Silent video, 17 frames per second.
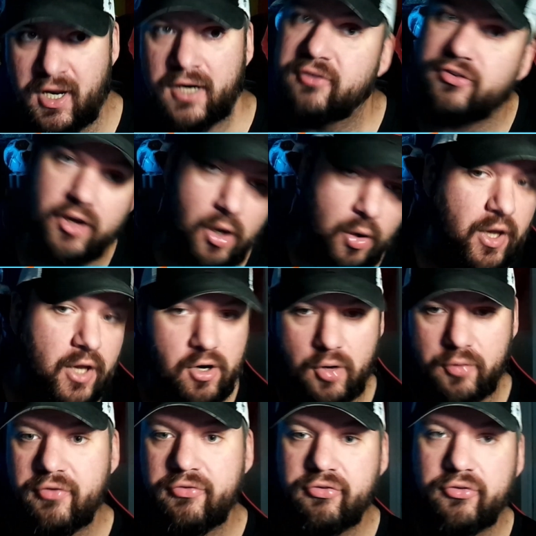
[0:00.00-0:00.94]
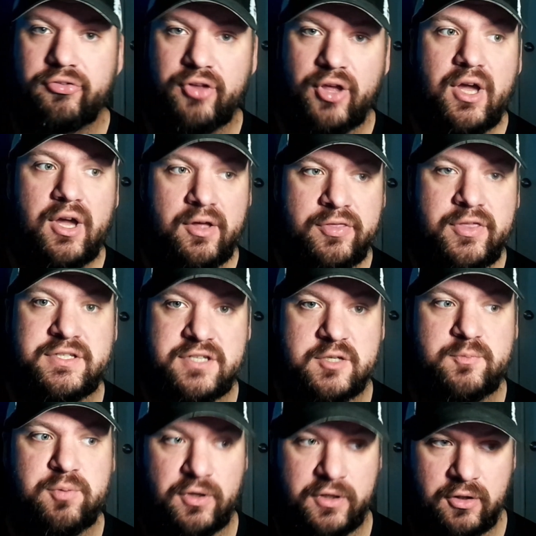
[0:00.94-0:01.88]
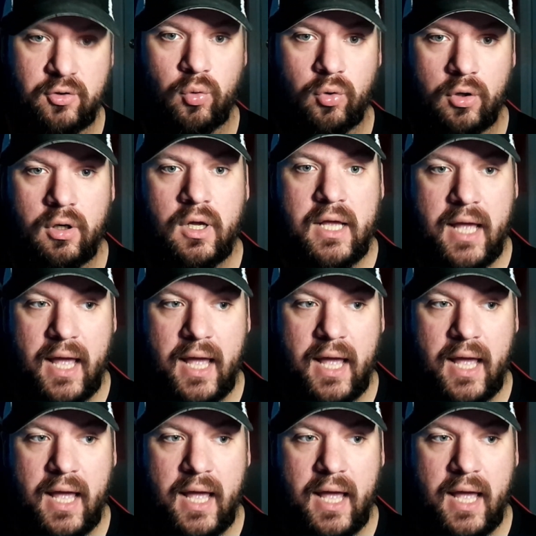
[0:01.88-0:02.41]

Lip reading: it's like, okay, no, this is pretty cool